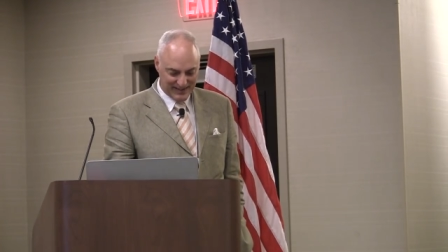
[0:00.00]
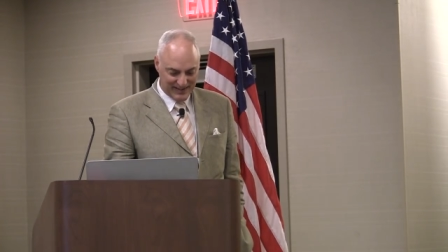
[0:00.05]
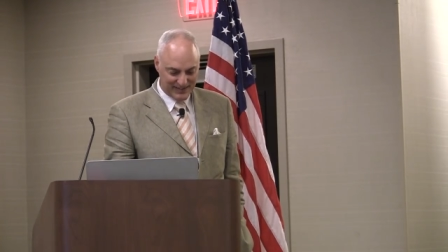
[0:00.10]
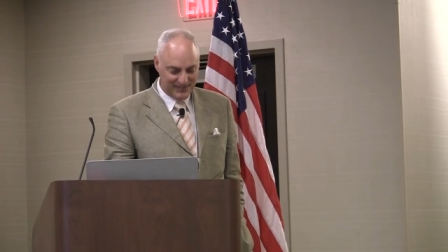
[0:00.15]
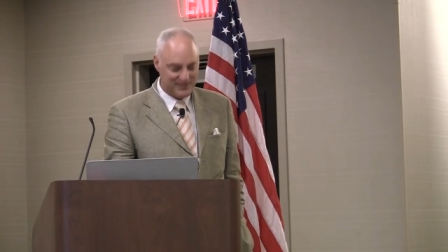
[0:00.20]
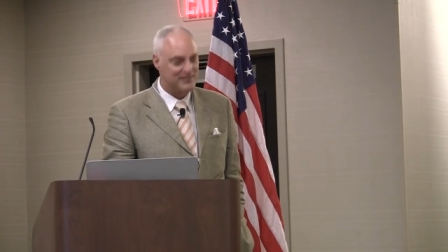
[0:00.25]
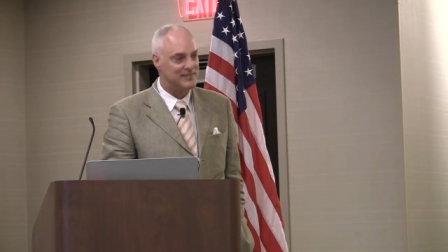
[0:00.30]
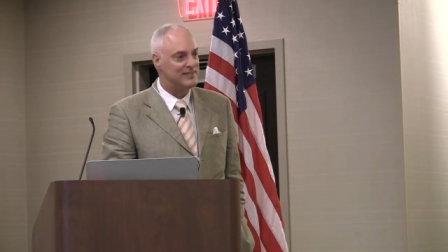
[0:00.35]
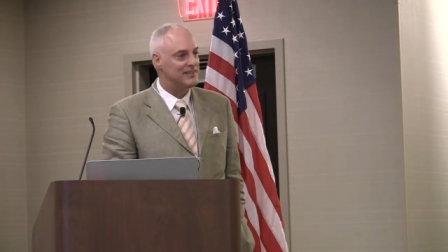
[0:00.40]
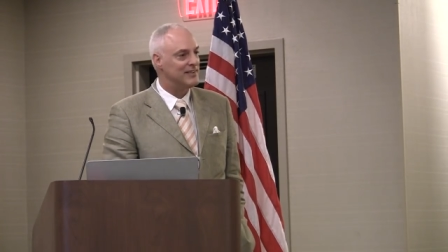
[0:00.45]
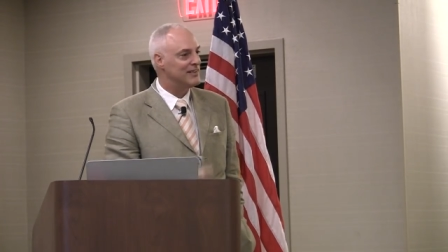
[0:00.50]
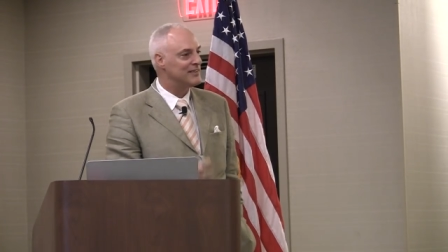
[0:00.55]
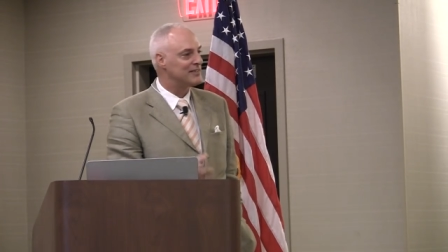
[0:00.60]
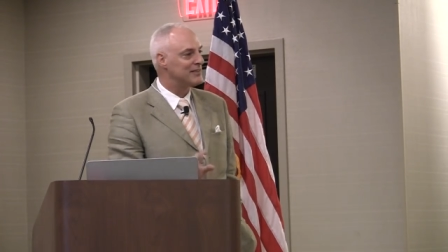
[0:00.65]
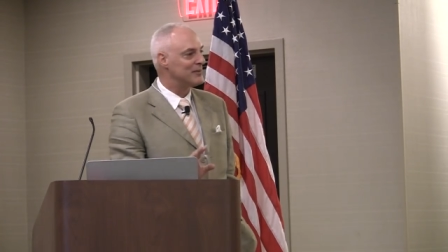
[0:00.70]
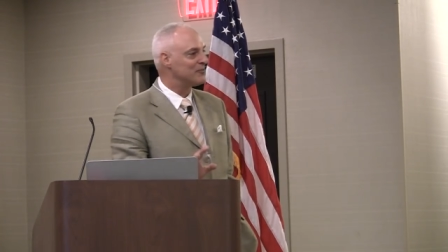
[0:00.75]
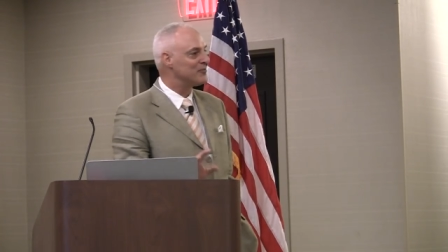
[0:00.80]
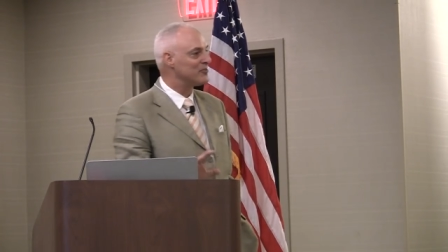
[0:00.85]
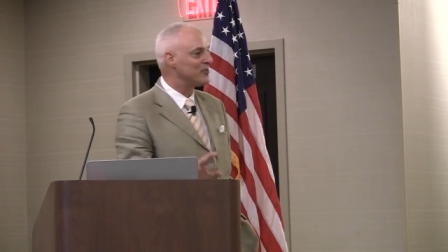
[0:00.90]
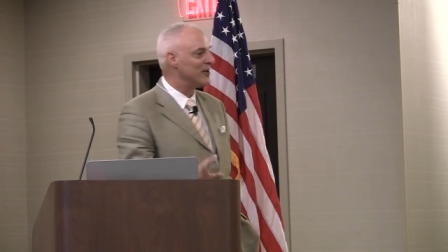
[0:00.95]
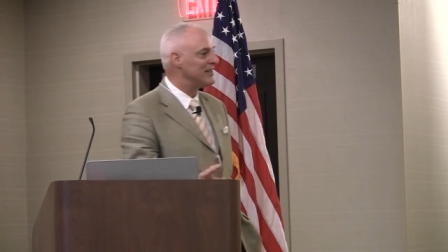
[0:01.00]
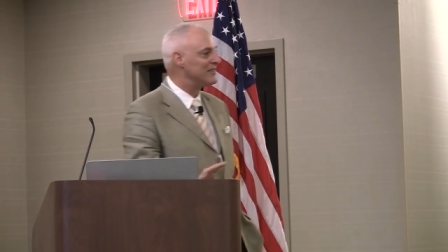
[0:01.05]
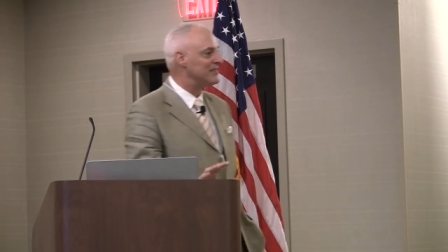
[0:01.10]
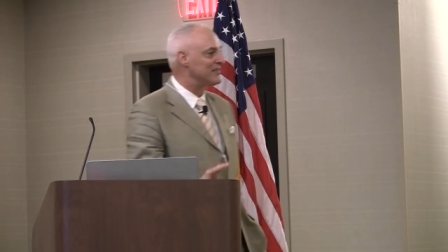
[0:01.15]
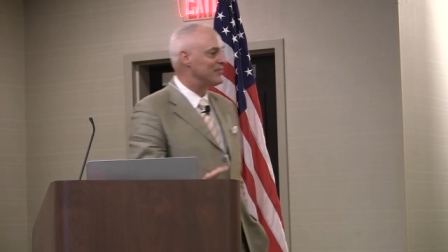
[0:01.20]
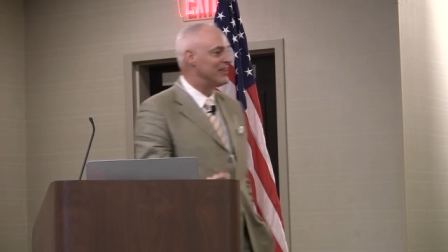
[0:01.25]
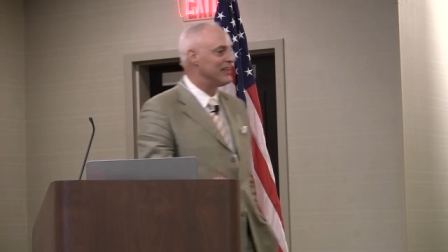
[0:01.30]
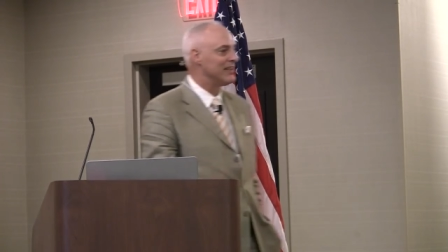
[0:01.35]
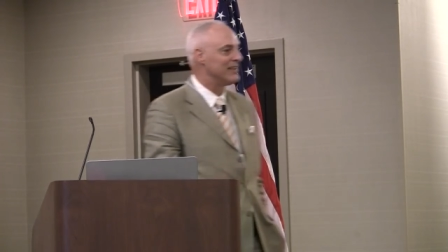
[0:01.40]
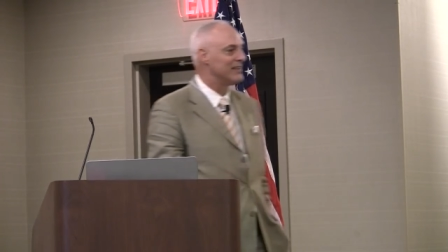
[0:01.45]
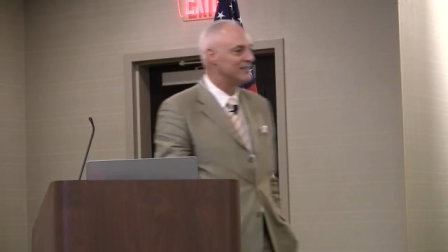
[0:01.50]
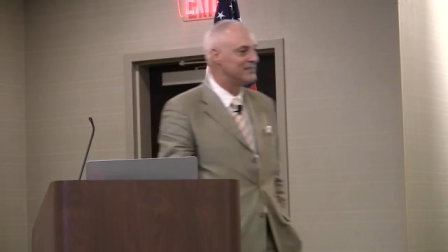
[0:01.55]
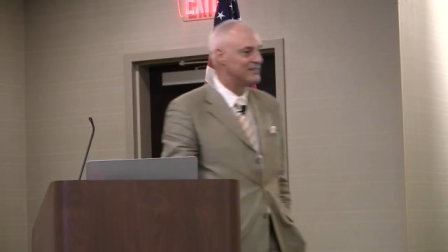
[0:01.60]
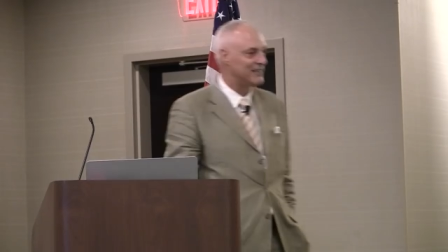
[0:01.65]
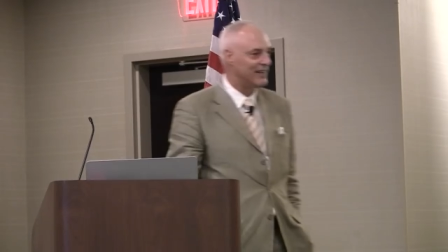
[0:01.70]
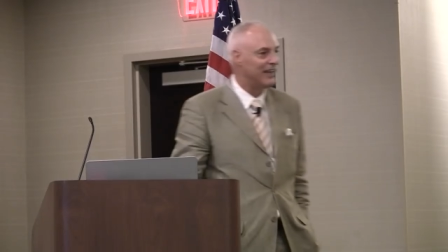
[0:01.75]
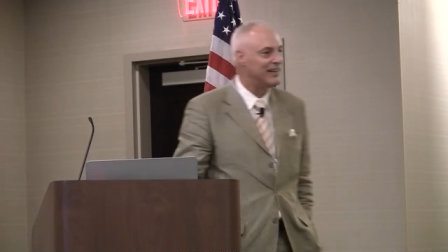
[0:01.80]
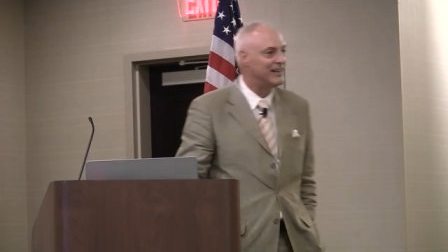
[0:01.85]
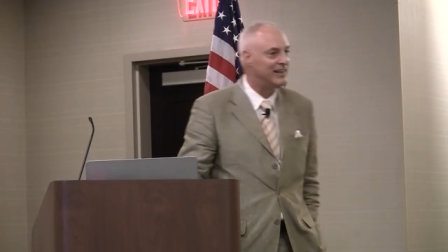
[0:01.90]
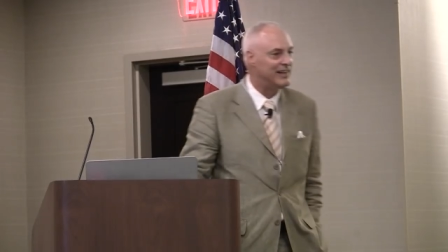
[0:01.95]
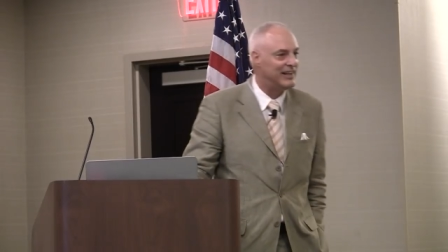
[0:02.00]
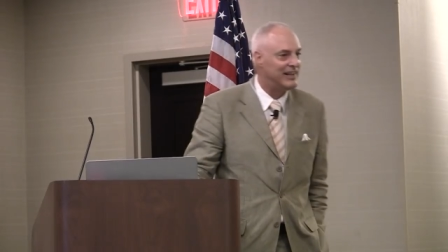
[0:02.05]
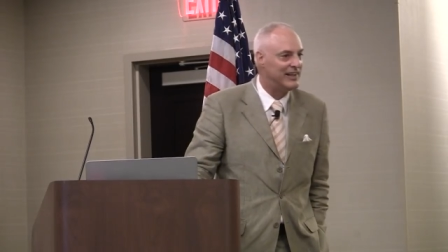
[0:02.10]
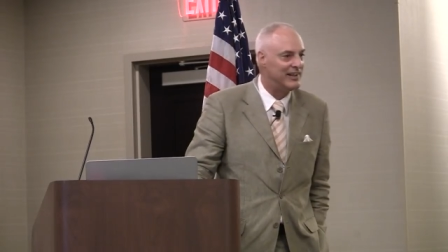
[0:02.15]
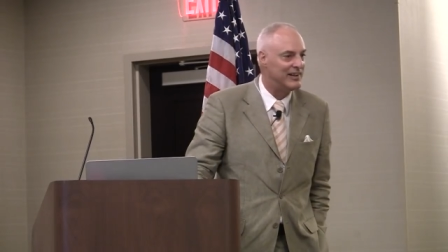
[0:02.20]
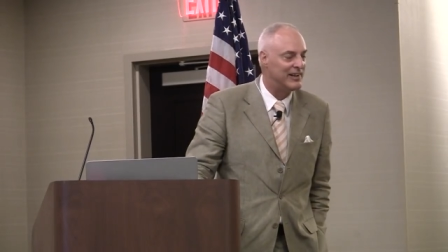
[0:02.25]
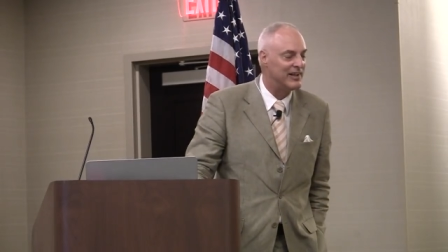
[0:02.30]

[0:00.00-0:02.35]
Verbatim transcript: Some friends of his and he,